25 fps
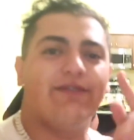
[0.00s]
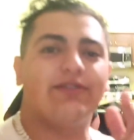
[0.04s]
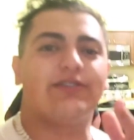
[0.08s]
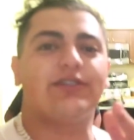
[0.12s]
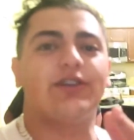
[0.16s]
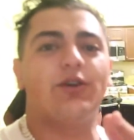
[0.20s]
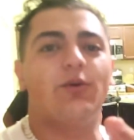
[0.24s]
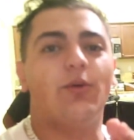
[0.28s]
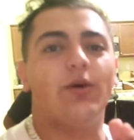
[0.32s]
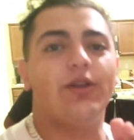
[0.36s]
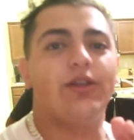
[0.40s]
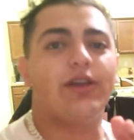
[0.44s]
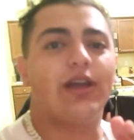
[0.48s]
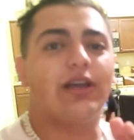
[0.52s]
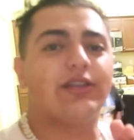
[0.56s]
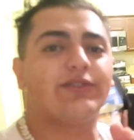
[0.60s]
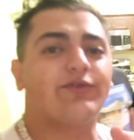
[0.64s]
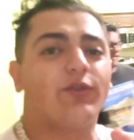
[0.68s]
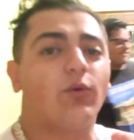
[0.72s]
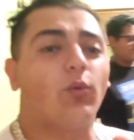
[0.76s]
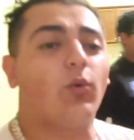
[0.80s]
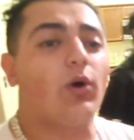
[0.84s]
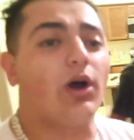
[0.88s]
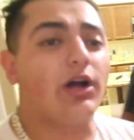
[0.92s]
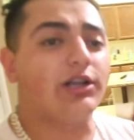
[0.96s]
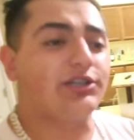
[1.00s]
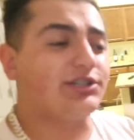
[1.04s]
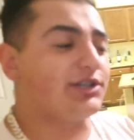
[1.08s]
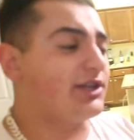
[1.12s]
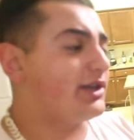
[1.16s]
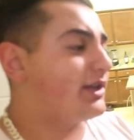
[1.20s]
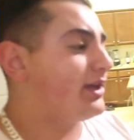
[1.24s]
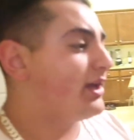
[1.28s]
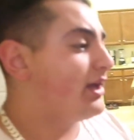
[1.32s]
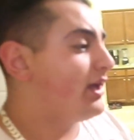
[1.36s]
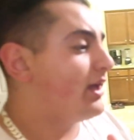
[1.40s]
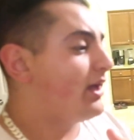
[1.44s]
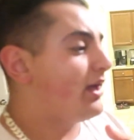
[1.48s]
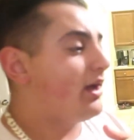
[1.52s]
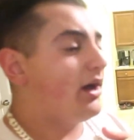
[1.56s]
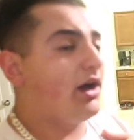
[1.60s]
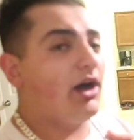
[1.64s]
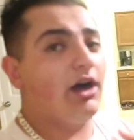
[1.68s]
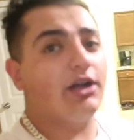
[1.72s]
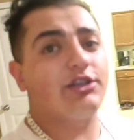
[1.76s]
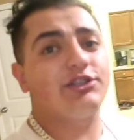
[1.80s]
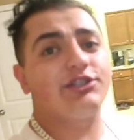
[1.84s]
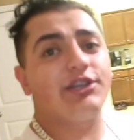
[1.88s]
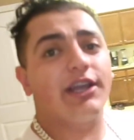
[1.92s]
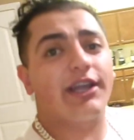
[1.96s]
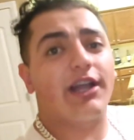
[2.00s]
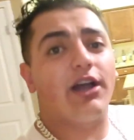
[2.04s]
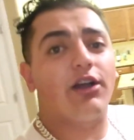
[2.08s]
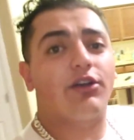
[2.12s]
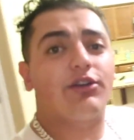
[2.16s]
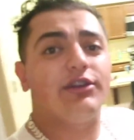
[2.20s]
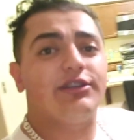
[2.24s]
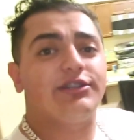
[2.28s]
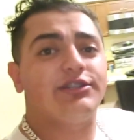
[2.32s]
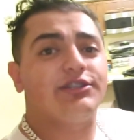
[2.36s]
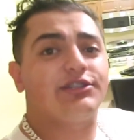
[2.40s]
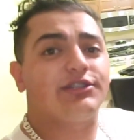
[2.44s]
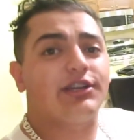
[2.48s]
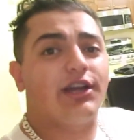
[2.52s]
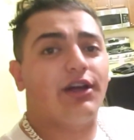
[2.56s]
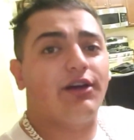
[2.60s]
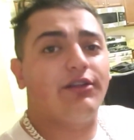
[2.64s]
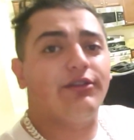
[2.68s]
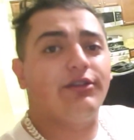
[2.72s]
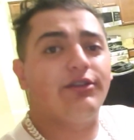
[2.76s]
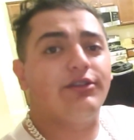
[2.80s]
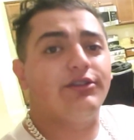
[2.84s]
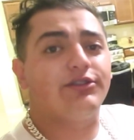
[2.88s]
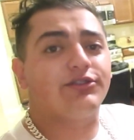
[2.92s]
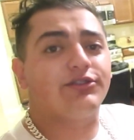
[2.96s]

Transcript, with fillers: every single one of you guys for watching. Check out Chris's channel in the